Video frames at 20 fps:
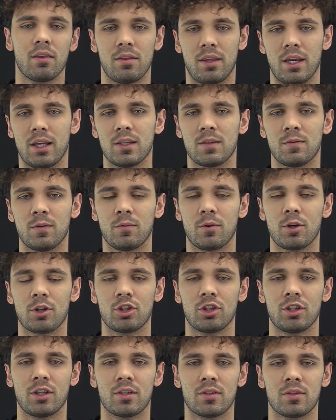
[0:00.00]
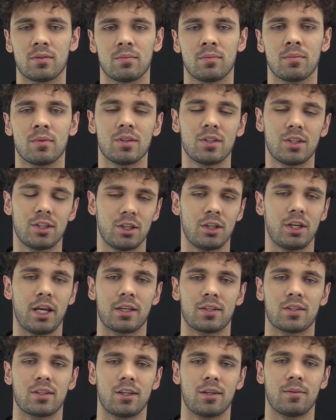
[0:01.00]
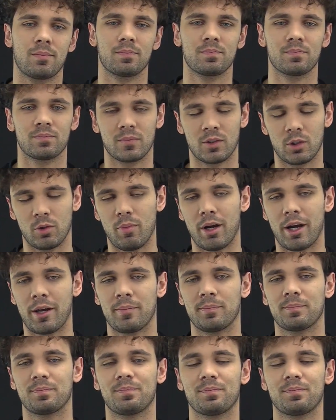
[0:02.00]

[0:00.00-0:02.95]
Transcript: Thanks for watching us. See you next time. Goodbye.